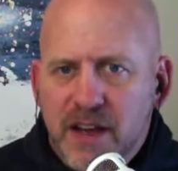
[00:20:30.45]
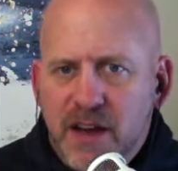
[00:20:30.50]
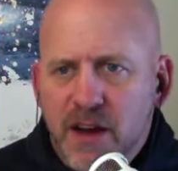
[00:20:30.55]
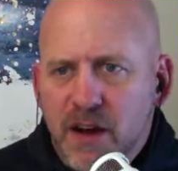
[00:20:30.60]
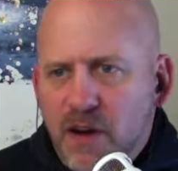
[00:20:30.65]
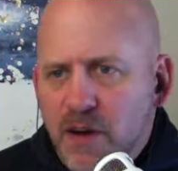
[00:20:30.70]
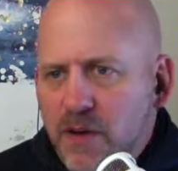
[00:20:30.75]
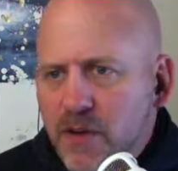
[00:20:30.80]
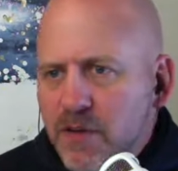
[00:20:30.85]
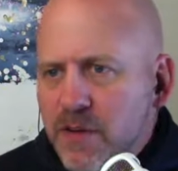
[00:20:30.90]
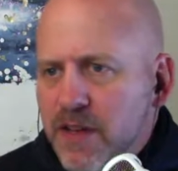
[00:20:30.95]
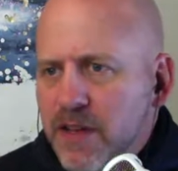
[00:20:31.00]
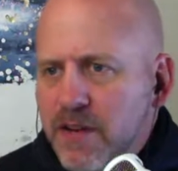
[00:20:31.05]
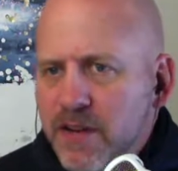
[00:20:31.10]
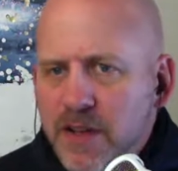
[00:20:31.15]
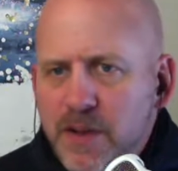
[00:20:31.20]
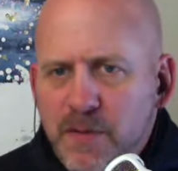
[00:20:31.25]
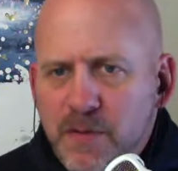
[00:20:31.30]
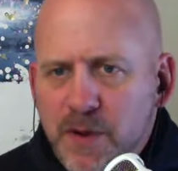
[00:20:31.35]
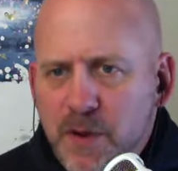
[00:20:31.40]
Oh,
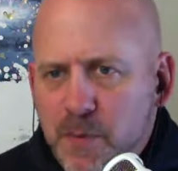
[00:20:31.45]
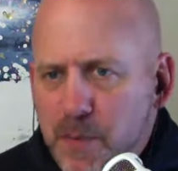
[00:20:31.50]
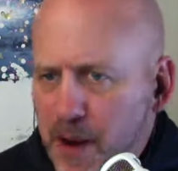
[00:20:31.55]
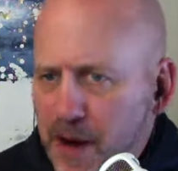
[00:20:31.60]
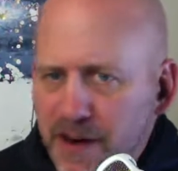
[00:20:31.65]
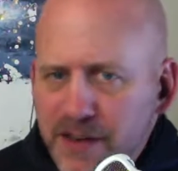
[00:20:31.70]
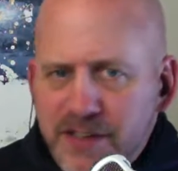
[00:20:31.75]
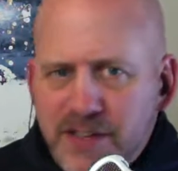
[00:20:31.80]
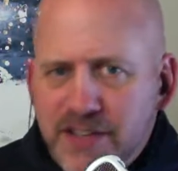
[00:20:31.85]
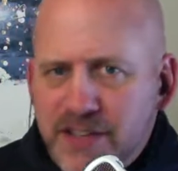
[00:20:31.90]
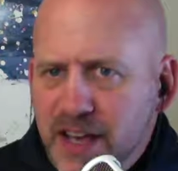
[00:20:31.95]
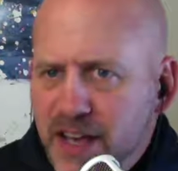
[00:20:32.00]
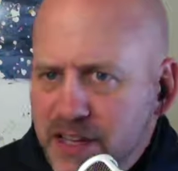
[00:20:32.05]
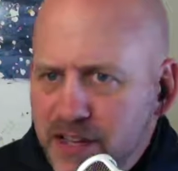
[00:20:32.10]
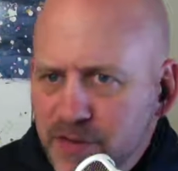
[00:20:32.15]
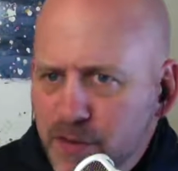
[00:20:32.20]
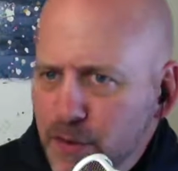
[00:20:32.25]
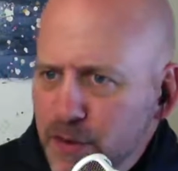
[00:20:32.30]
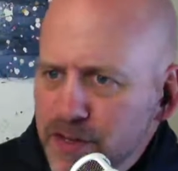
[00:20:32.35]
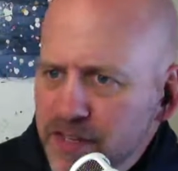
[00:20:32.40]
your parents just got
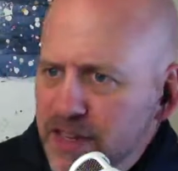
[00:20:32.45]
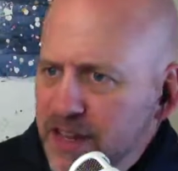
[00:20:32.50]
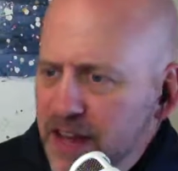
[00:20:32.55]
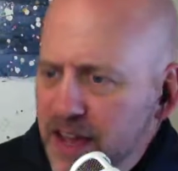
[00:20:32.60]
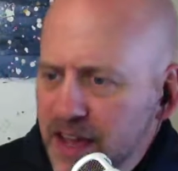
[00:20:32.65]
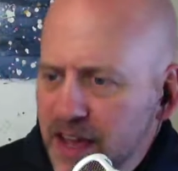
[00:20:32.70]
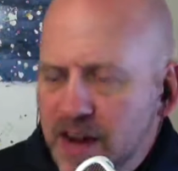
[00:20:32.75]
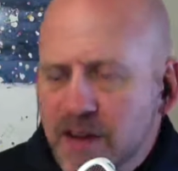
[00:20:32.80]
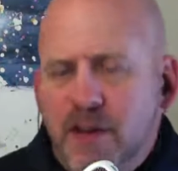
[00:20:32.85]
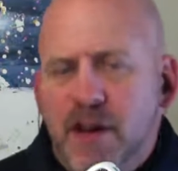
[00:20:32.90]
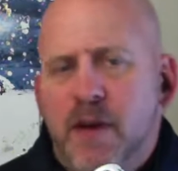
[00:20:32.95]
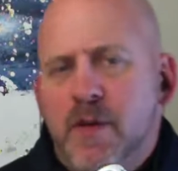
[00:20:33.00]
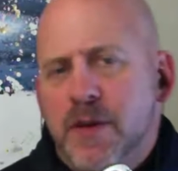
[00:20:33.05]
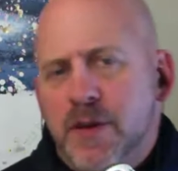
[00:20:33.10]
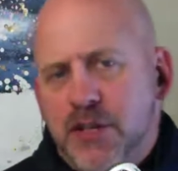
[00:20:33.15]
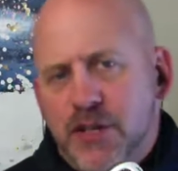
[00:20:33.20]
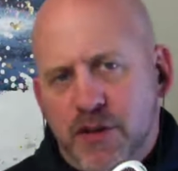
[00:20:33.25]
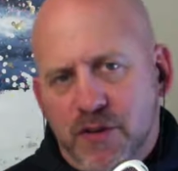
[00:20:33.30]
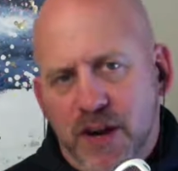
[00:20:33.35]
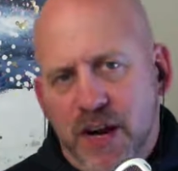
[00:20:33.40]
divorced today. I don't know how we
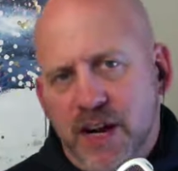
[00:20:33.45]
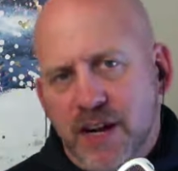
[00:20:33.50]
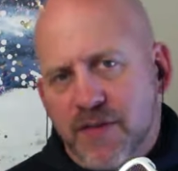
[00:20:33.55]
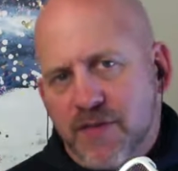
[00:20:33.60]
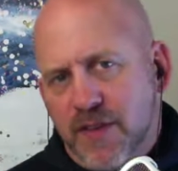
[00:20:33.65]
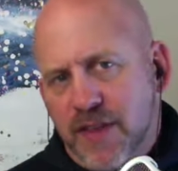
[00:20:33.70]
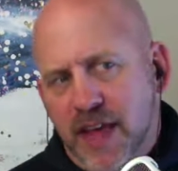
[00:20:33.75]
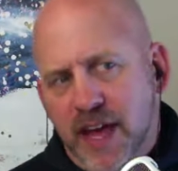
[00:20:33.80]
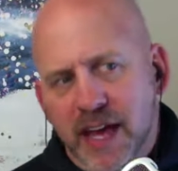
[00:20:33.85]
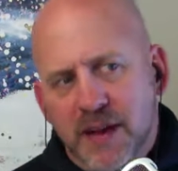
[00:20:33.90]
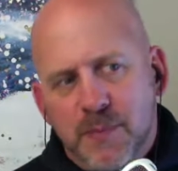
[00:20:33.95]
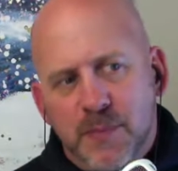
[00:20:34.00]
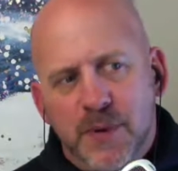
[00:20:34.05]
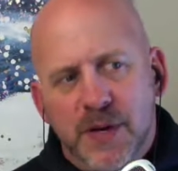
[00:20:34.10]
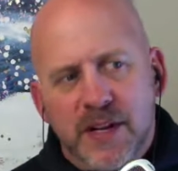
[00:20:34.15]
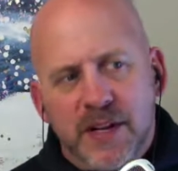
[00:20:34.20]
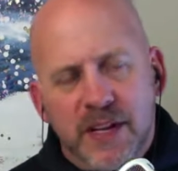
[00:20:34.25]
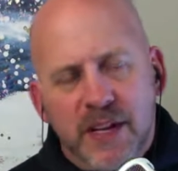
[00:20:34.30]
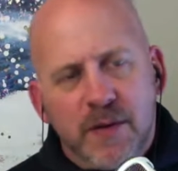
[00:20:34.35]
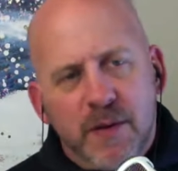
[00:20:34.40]
trained for that,
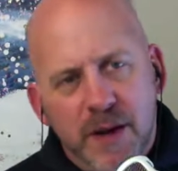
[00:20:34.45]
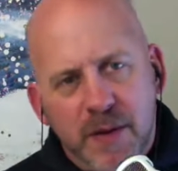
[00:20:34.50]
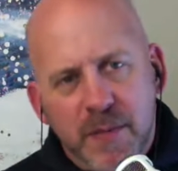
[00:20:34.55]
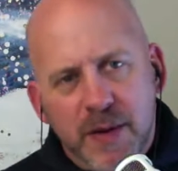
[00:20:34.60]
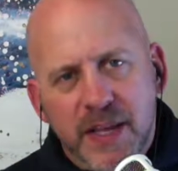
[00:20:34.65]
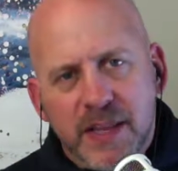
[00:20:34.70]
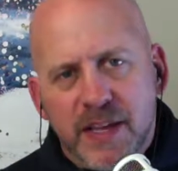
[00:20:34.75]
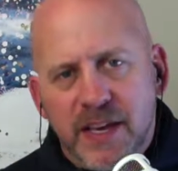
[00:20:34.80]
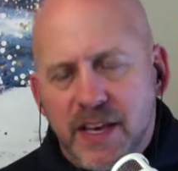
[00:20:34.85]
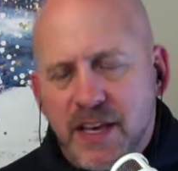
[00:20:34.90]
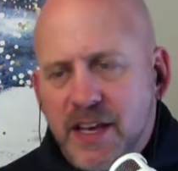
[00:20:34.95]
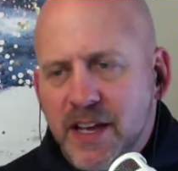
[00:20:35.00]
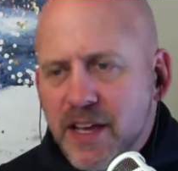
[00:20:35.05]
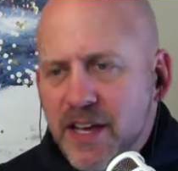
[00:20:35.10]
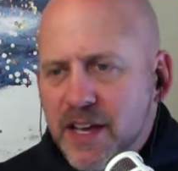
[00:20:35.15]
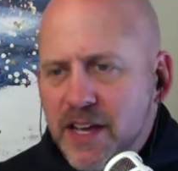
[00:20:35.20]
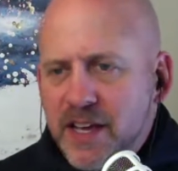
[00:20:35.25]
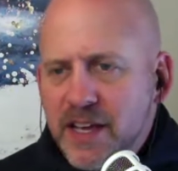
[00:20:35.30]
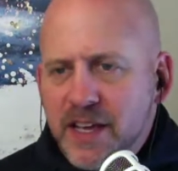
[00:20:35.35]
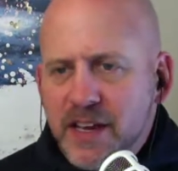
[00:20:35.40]
but you know what I mean? Like,
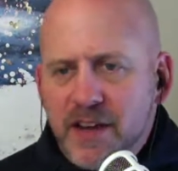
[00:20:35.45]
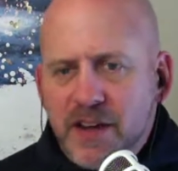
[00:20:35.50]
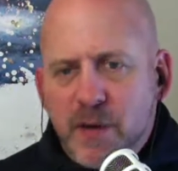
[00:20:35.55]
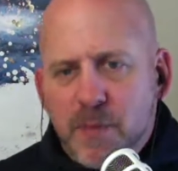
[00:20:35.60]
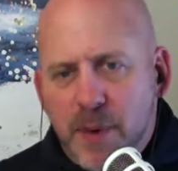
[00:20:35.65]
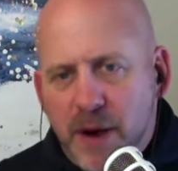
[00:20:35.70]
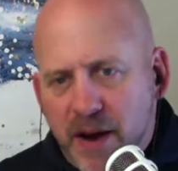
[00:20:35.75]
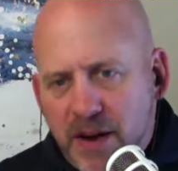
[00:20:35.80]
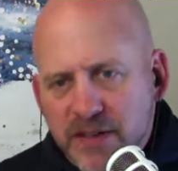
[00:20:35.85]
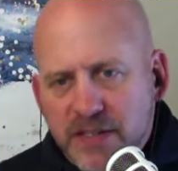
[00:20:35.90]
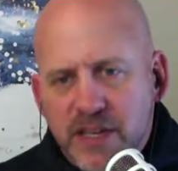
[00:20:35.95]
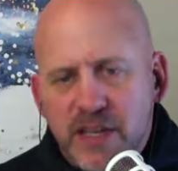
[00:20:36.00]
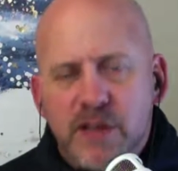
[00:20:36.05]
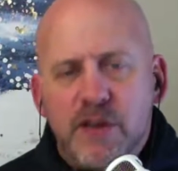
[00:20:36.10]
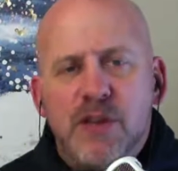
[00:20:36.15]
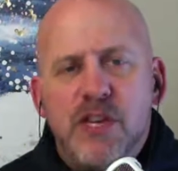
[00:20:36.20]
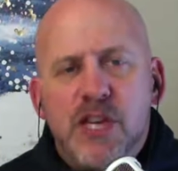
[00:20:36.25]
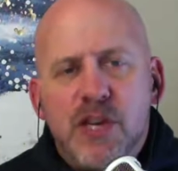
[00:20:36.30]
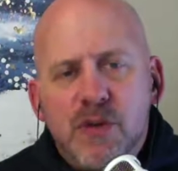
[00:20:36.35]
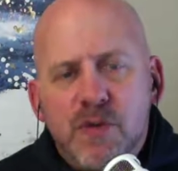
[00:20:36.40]
your parents,
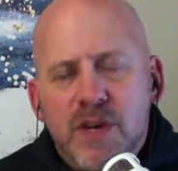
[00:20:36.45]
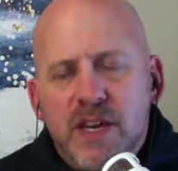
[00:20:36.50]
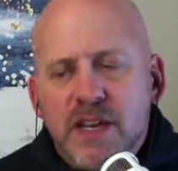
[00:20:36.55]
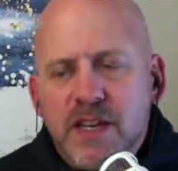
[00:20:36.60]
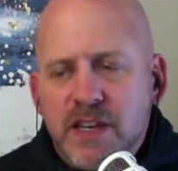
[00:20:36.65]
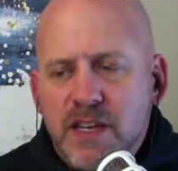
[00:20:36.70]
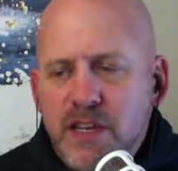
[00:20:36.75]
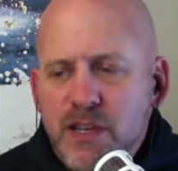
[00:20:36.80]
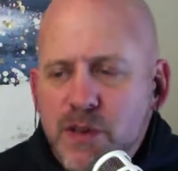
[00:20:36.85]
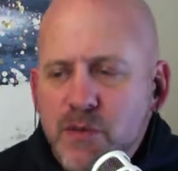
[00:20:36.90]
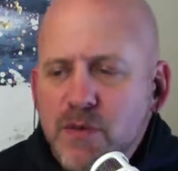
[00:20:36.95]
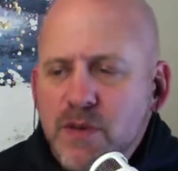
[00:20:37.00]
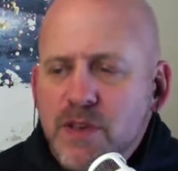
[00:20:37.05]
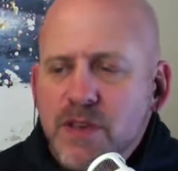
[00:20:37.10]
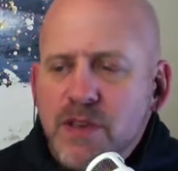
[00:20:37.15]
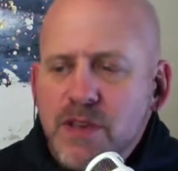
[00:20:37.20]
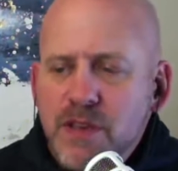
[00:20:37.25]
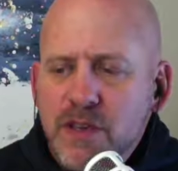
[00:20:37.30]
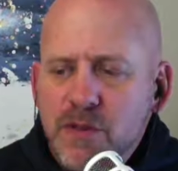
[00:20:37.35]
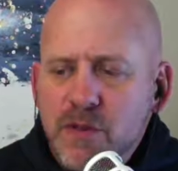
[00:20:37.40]
you
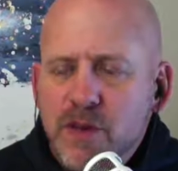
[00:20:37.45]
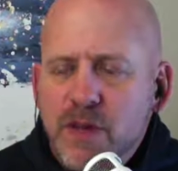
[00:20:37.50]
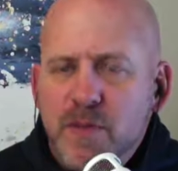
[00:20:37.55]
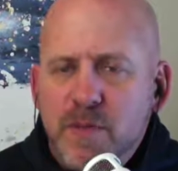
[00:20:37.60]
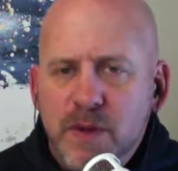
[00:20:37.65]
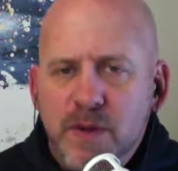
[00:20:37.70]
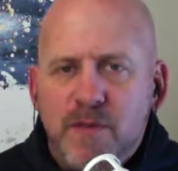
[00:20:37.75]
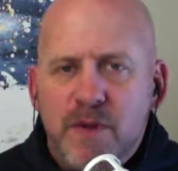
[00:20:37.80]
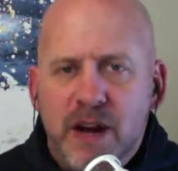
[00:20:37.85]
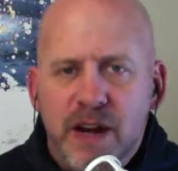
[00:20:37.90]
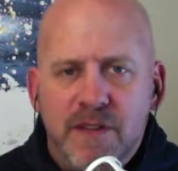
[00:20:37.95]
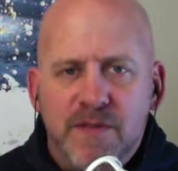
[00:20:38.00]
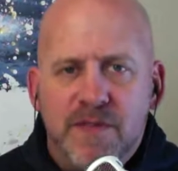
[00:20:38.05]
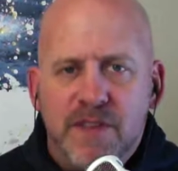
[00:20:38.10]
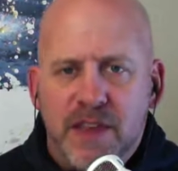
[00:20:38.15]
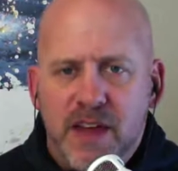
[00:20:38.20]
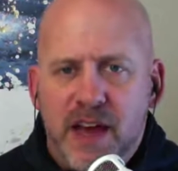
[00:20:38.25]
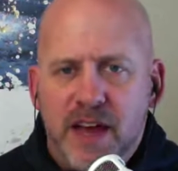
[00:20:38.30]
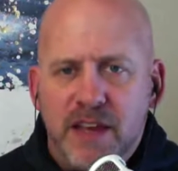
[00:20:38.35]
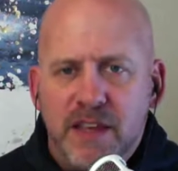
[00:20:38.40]
can be ready for
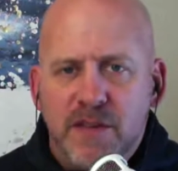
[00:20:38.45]
that.